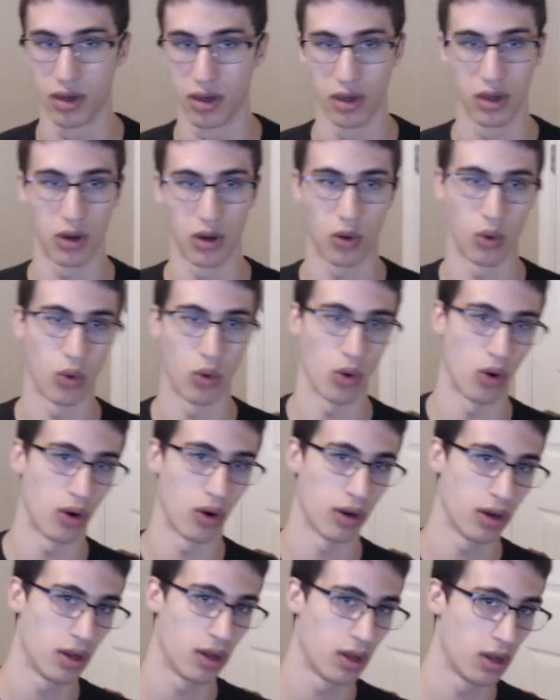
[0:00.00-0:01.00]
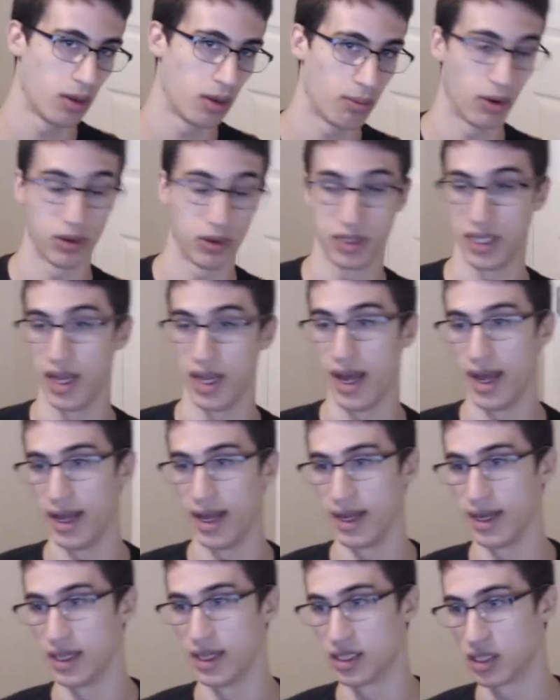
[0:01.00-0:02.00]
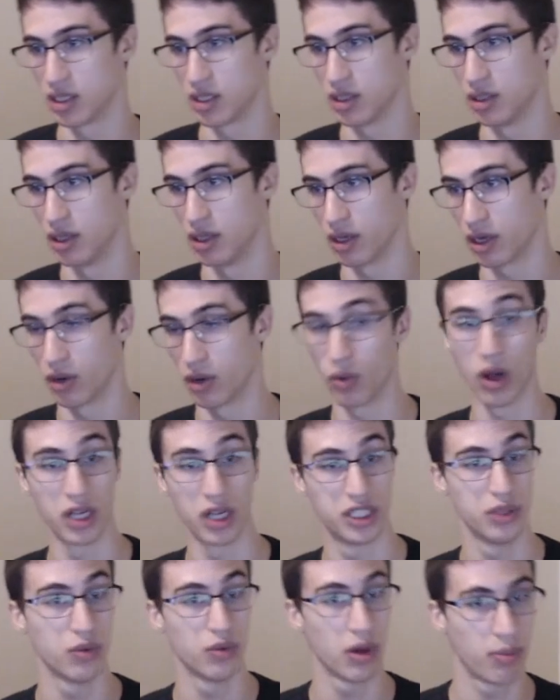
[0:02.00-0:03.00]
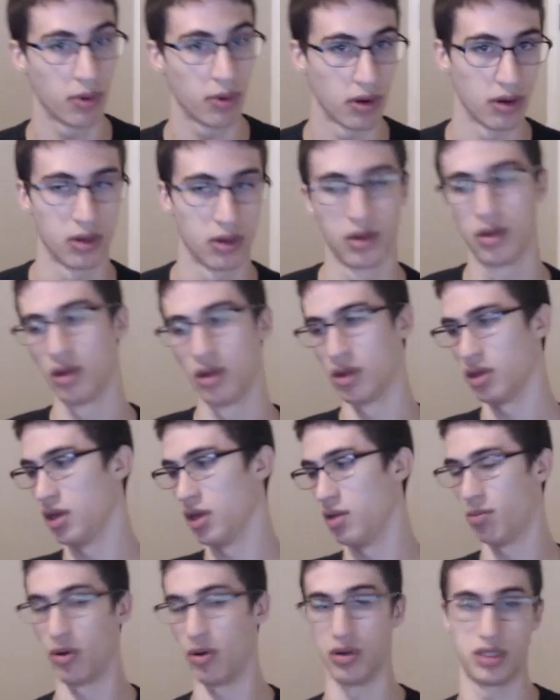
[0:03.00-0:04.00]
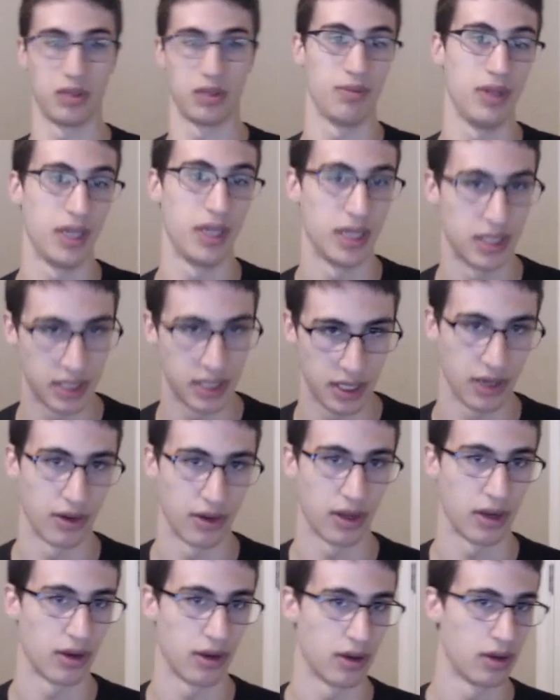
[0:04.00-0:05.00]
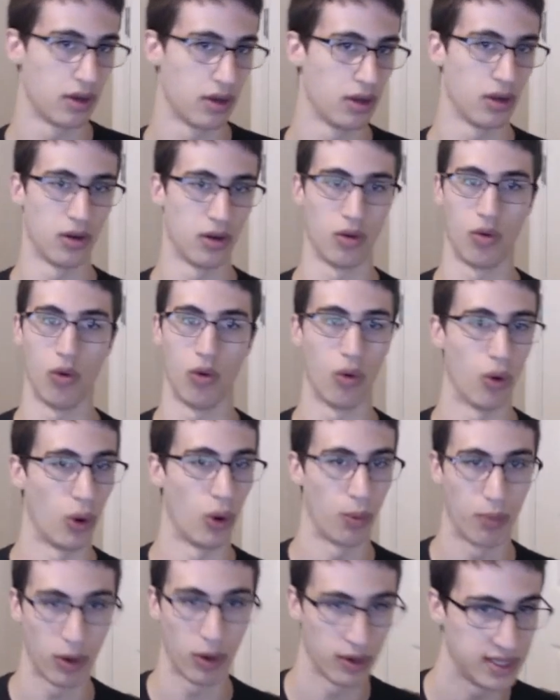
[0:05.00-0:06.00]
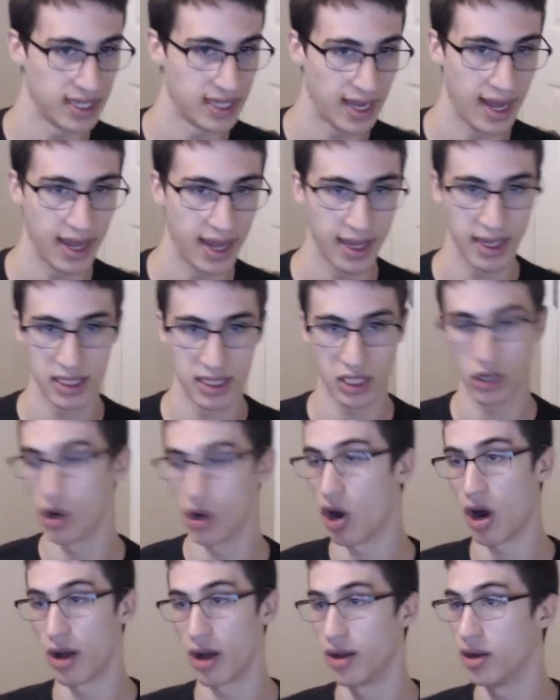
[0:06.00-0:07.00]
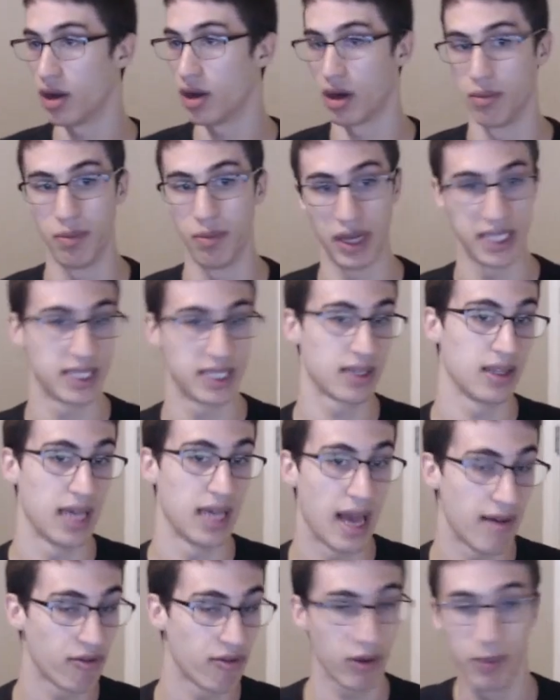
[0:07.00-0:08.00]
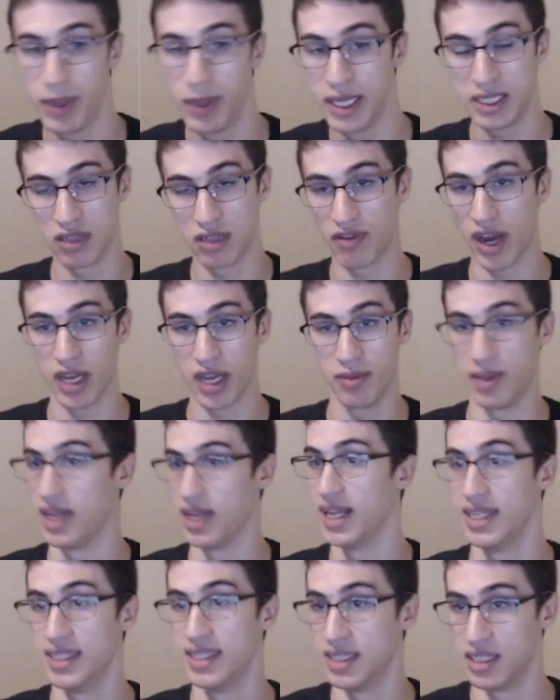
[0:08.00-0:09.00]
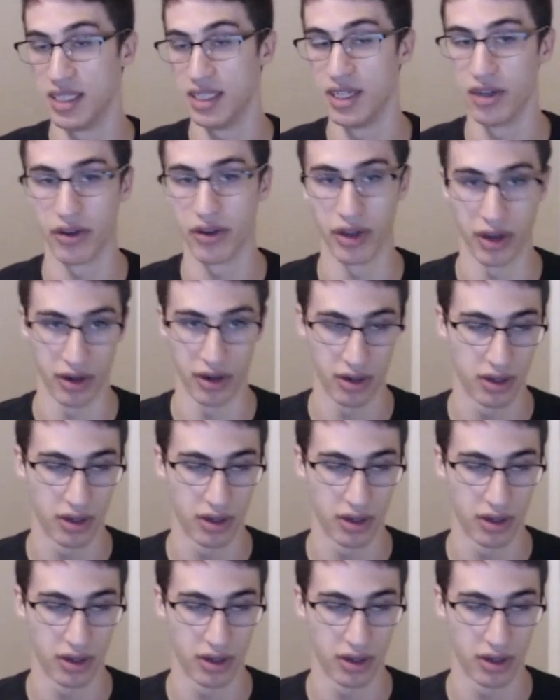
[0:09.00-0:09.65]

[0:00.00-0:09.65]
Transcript: or person A gets the Kiraji Ripper and person B gets tier gear, or person A gets on and on. Basically every piece of item that isn't tier gear,